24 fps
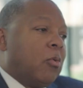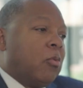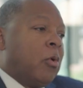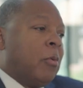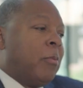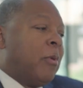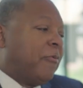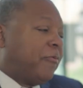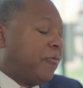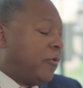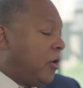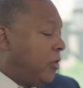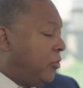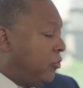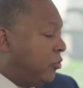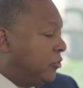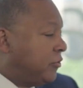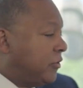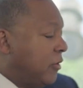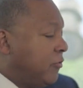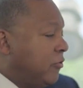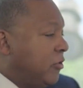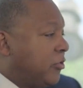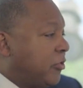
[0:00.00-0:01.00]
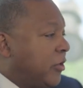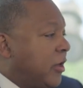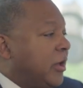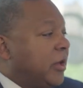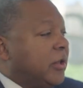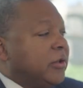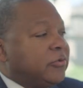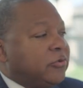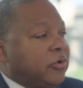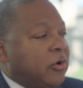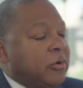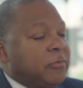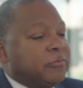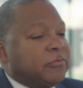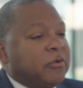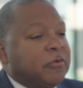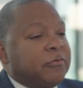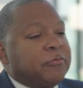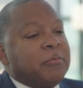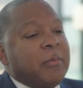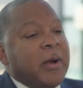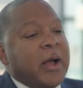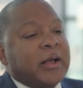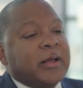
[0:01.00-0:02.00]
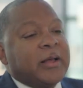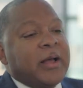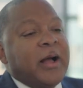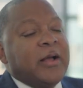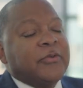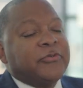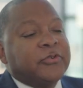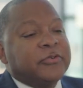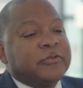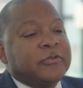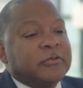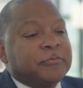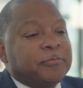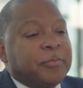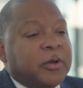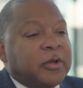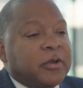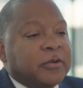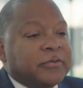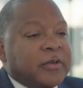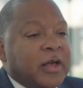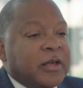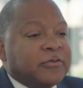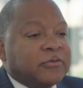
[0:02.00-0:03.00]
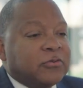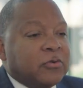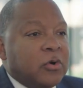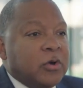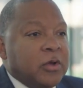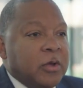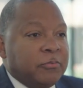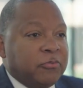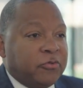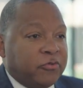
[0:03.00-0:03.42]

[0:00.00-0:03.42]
My father was everything in terms of my consciousness because I saw him